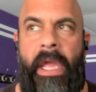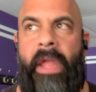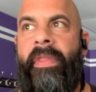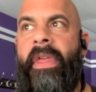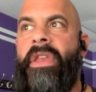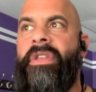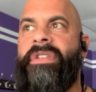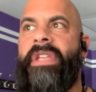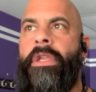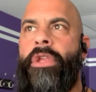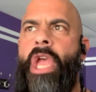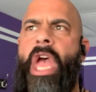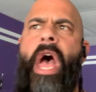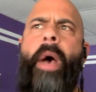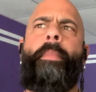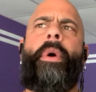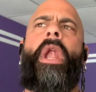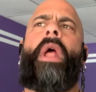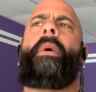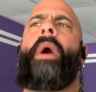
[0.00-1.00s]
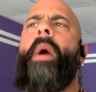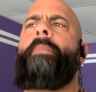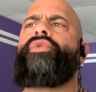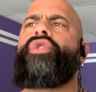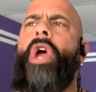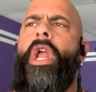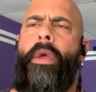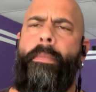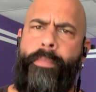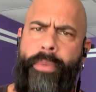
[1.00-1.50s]
Then you say, yeah, but I'm
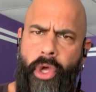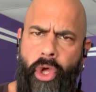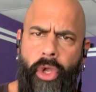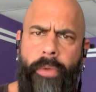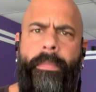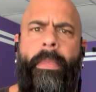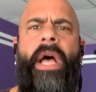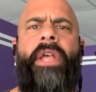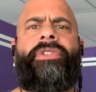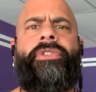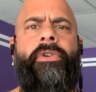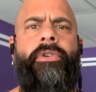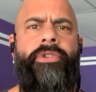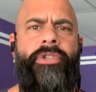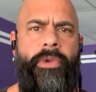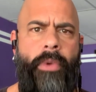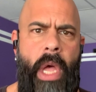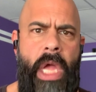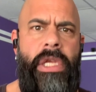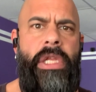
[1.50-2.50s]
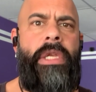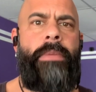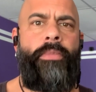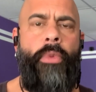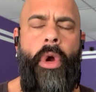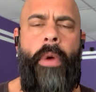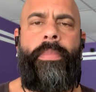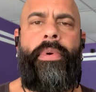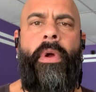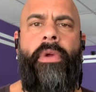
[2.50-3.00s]
trying to build muscle, so I need
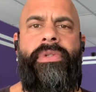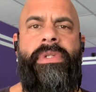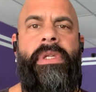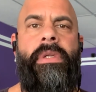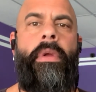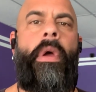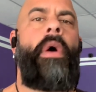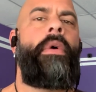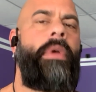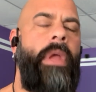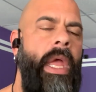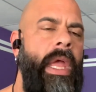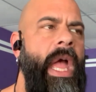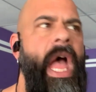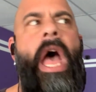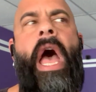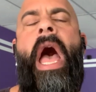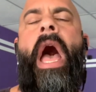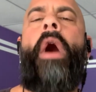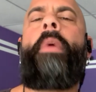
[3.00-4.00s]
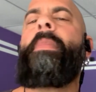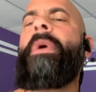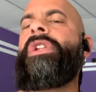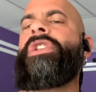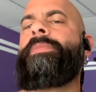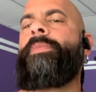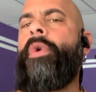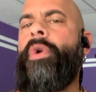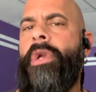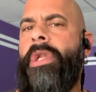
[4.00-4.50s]
more protein. Okay, how
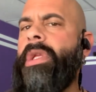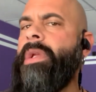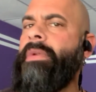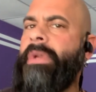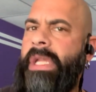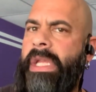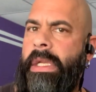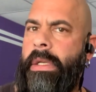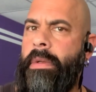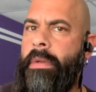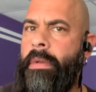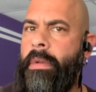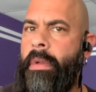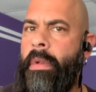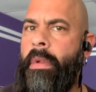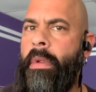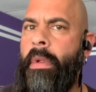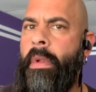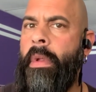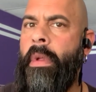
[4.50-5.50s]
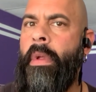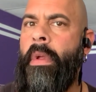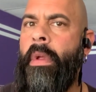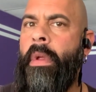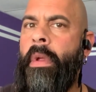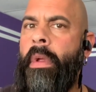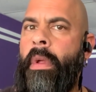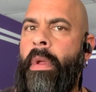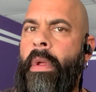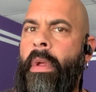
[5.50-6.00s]
much more do you need?
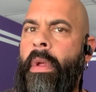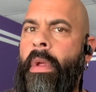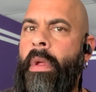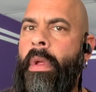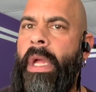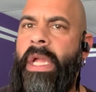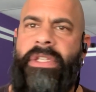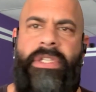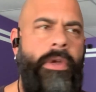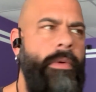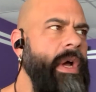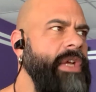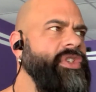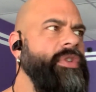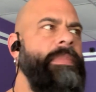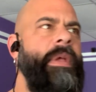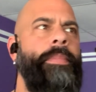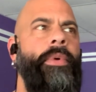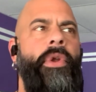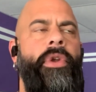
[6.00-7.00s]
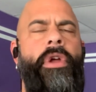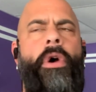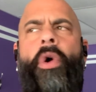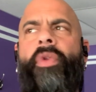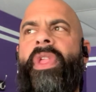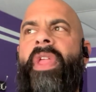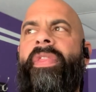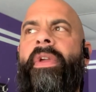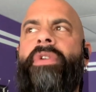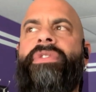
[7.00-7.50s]
It's a question people don't know.
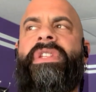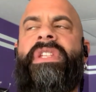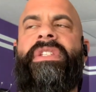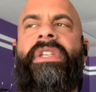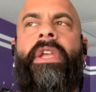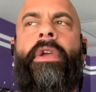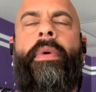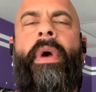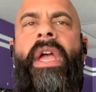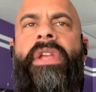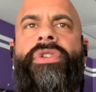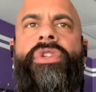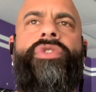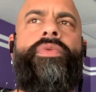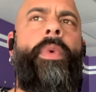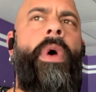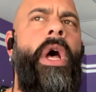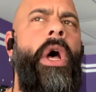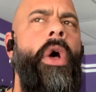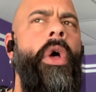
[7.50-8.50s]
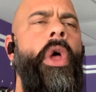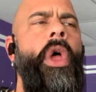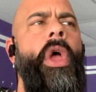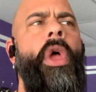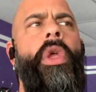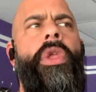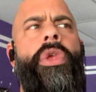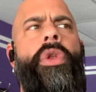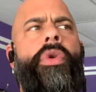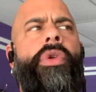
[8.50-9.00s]
And then there's these equations. Well,
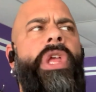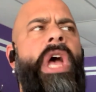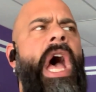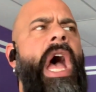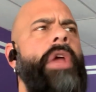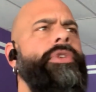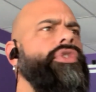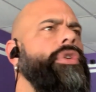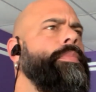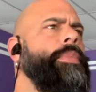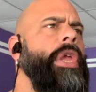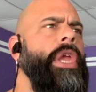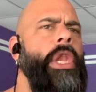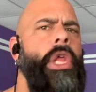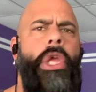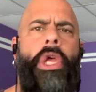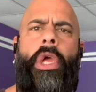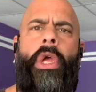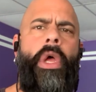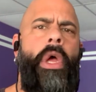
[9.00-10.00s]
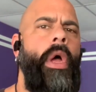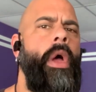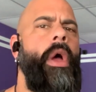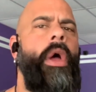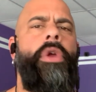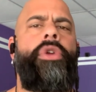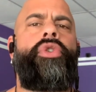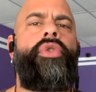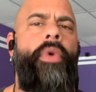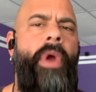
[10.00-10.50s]
you know, guys should be eating
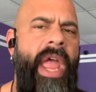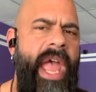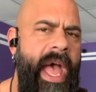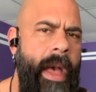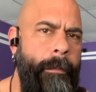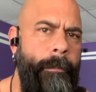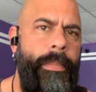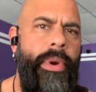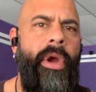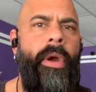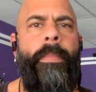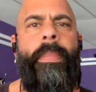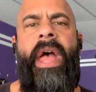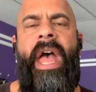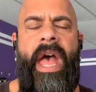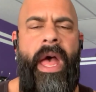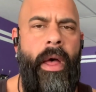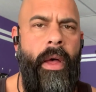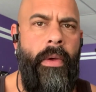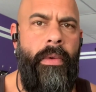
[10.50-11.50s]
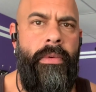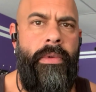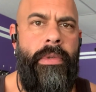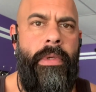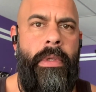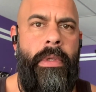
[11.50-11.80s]
a gram per pound.